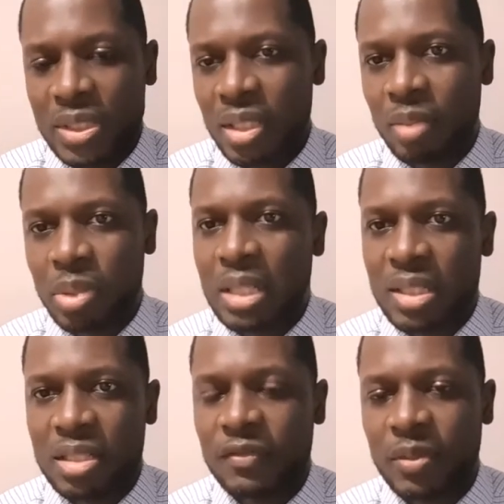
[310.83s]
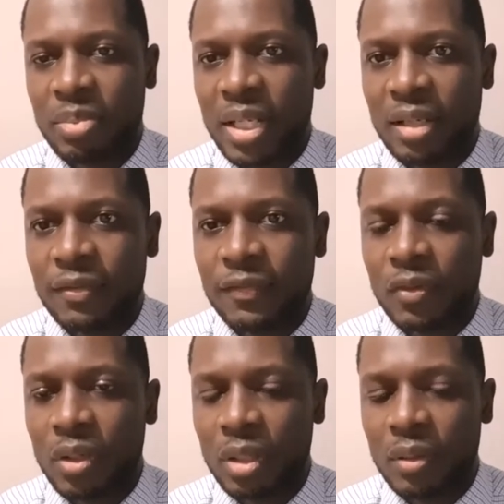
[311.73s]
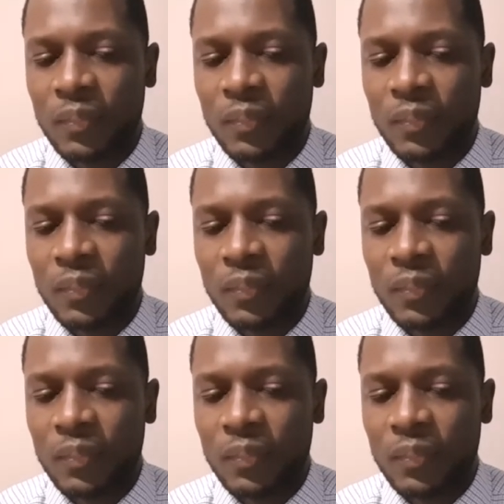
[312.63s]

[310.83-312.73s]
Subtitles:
in the process of applying for